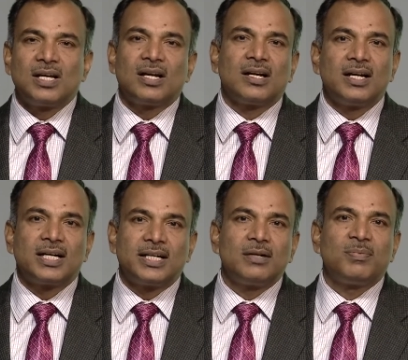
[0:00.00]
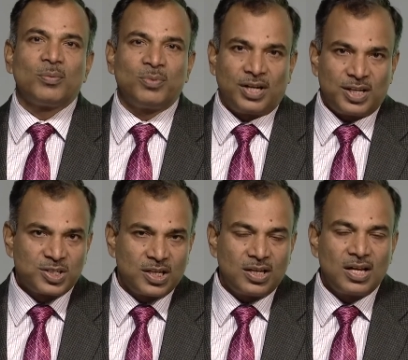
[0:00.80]
are collected from the
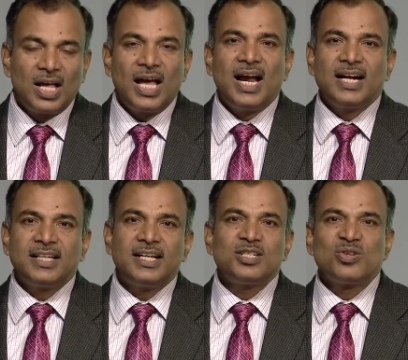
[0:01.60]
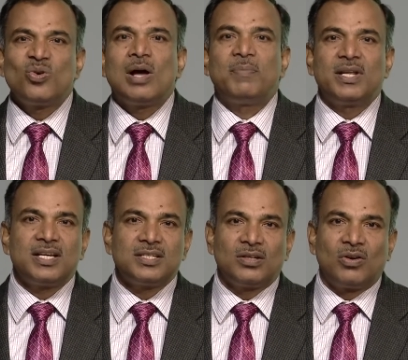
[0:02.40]
nature and there is no
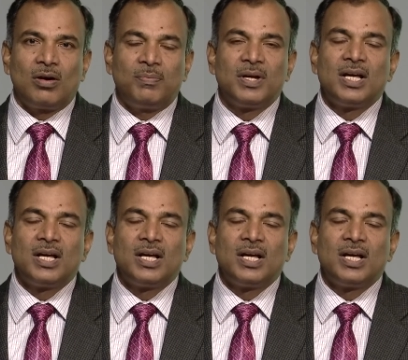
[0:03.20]
application of